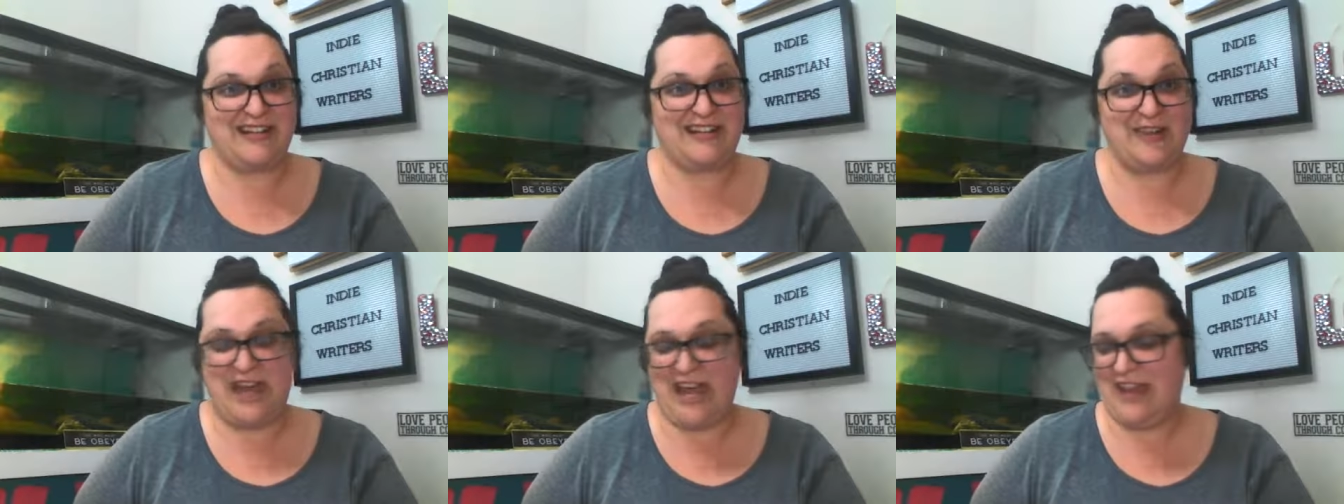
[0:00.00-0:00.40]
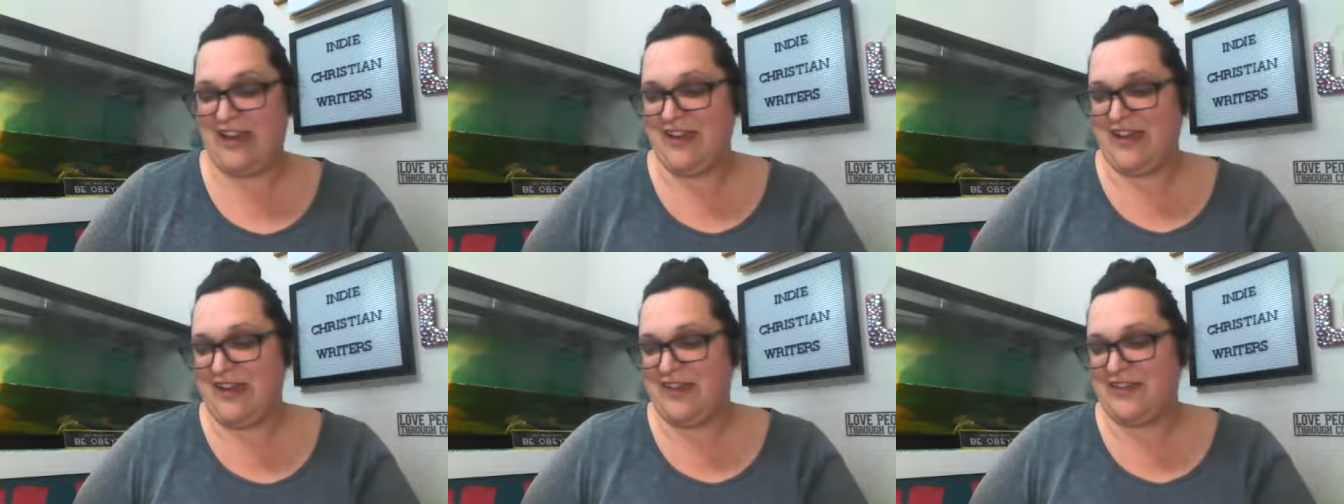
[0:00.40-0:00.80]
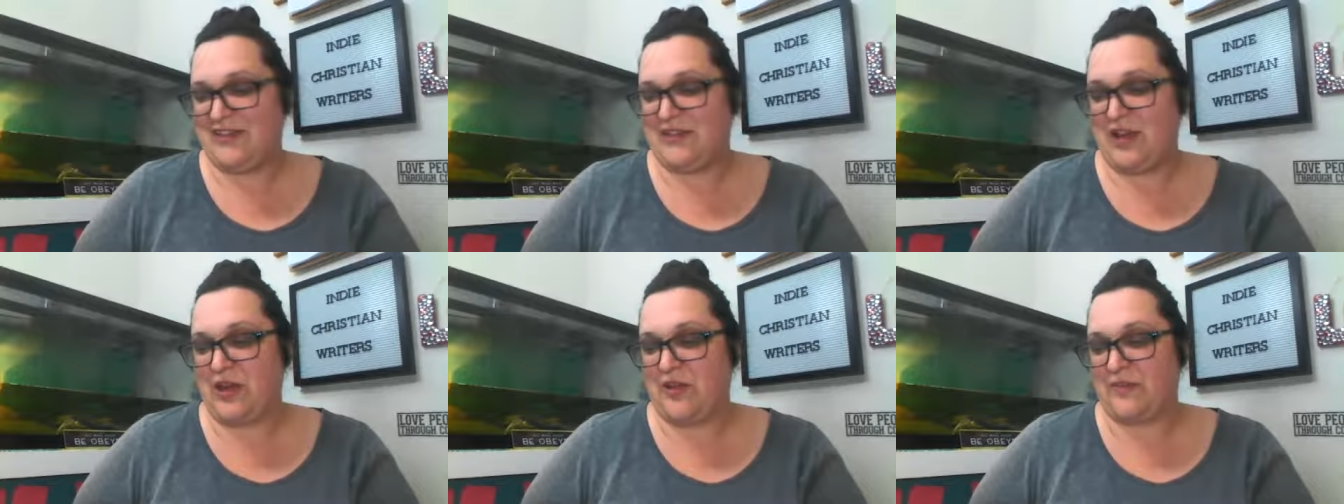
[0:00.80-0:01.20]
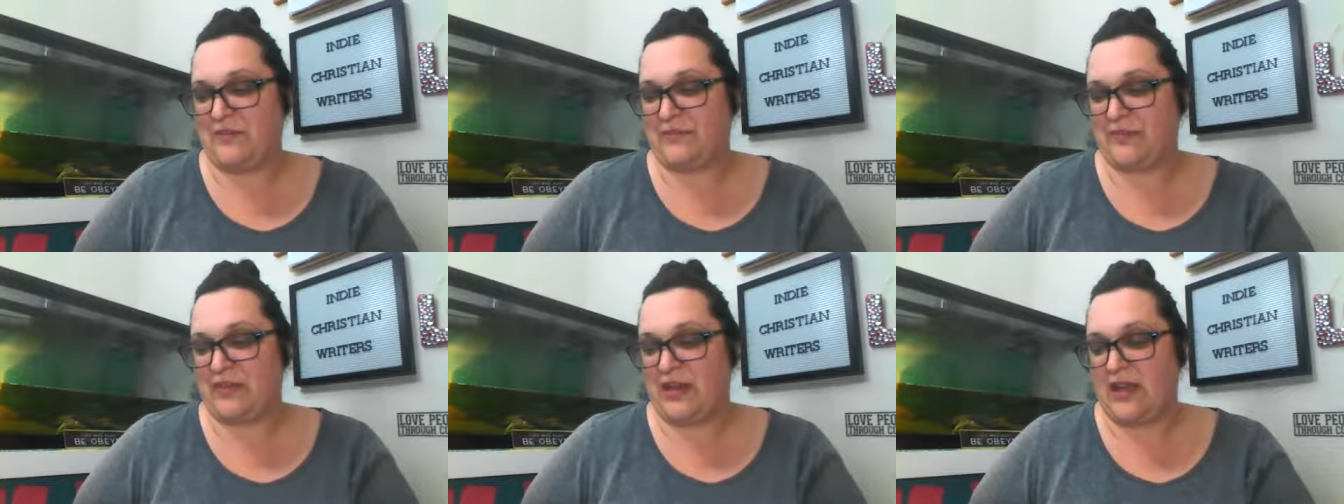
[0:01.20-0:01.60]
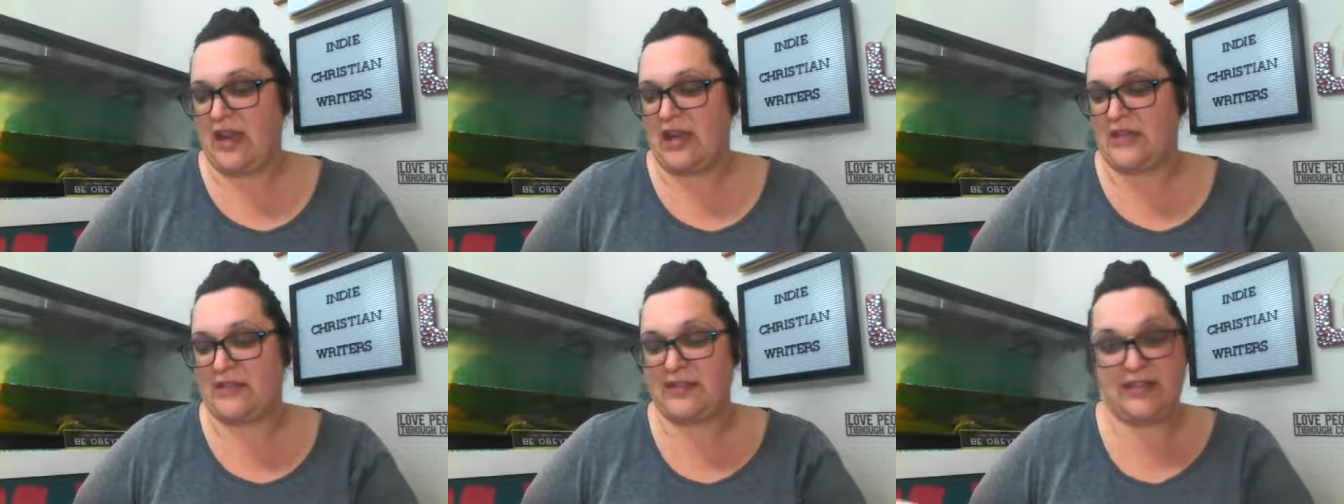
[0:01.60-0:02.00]
Okay, so
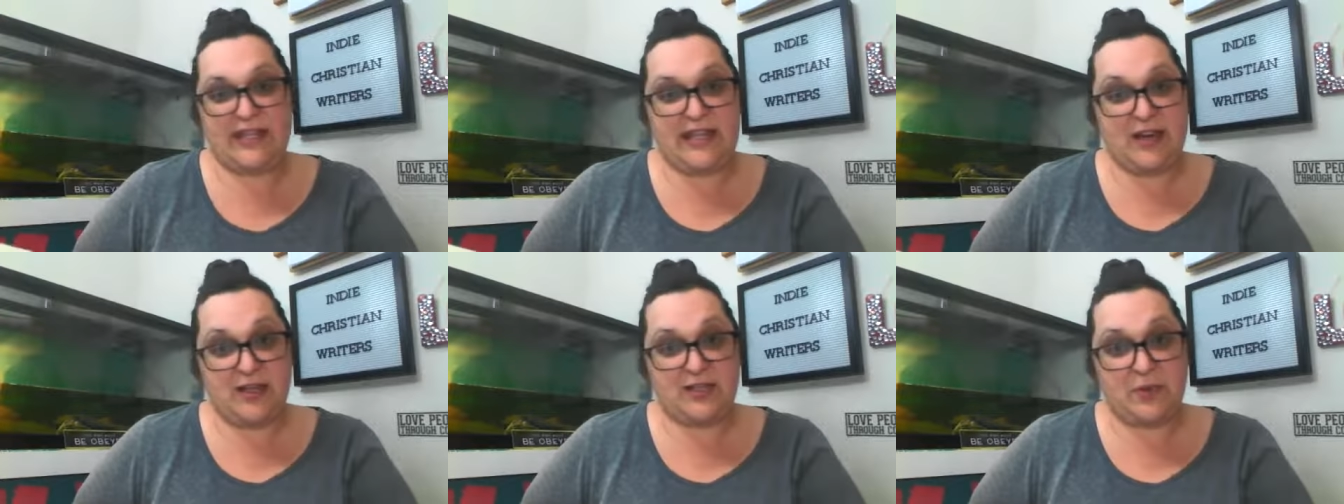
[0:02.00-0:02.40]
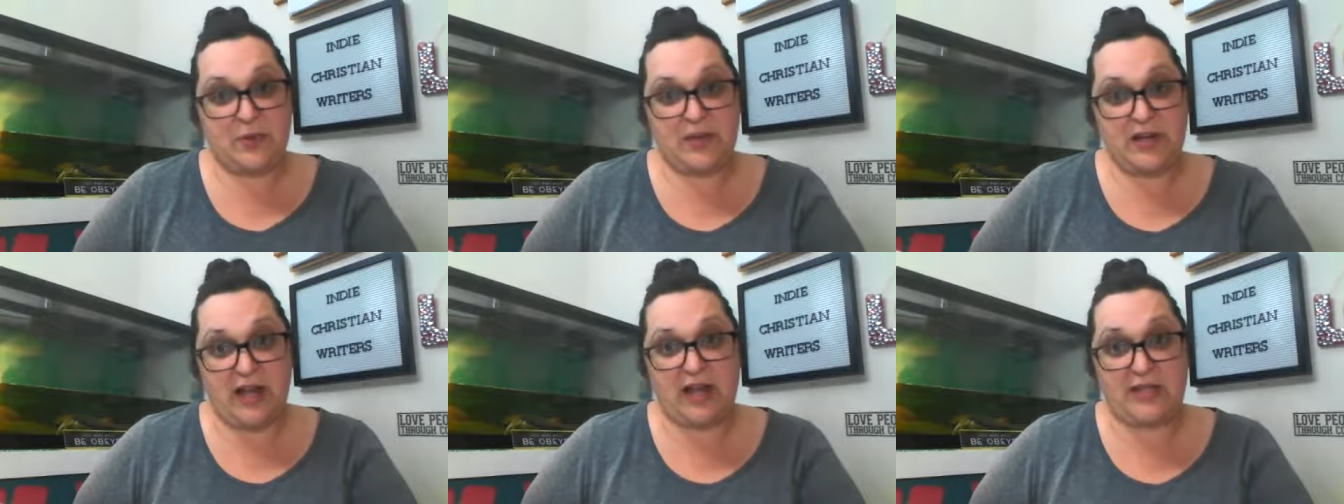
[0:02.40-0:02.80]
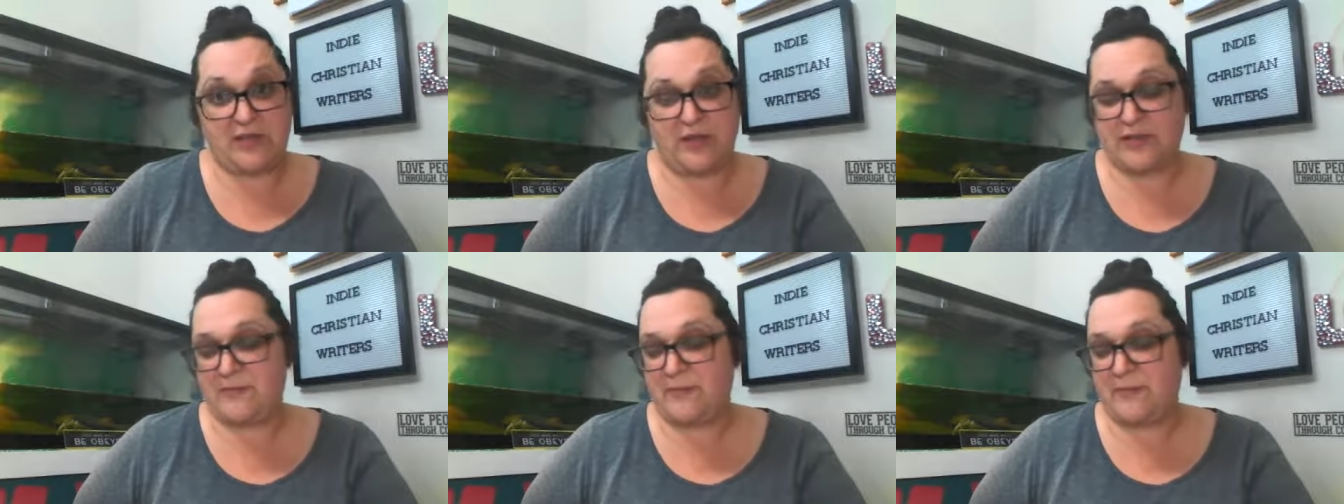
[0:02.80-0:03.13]
it's geared toward young adults,